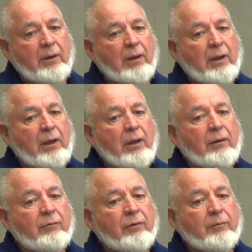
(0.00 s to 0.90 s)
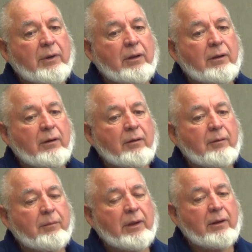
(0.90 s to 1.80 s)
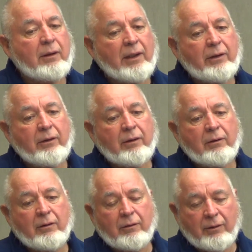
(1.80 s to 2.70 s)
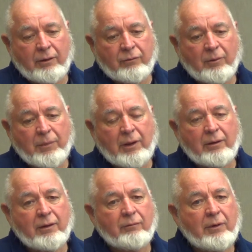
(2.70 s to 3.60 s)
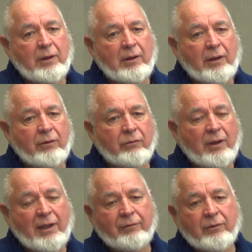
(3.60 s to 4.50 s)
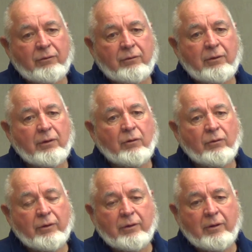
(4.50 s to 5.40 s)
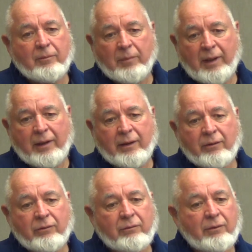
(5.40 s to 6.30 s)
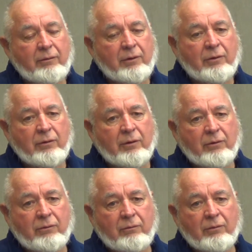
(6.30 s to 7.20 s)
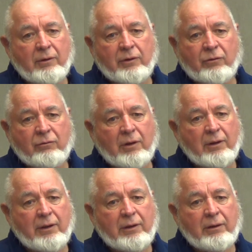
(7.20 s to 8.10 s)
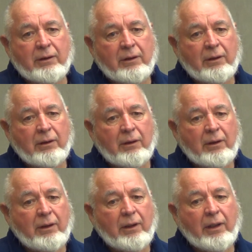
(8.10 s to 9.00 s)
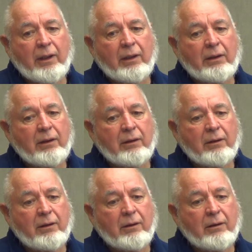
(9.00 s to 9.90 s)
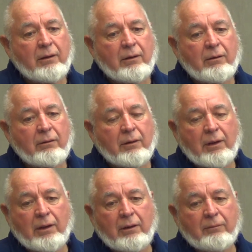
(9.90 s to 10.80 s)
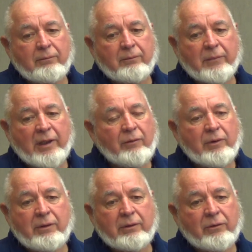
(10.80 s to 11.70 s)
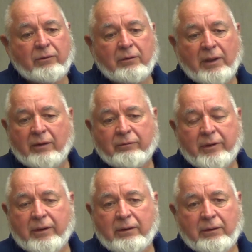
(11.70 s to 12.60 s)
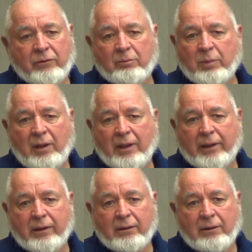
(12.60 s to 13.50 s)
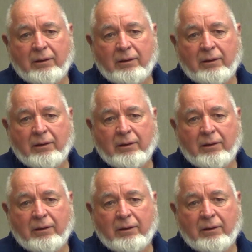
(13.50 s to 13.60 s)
by the lender or somebody in the lender's office. The owner couldn't pay us. We were just really struggling. And I went to every supplier,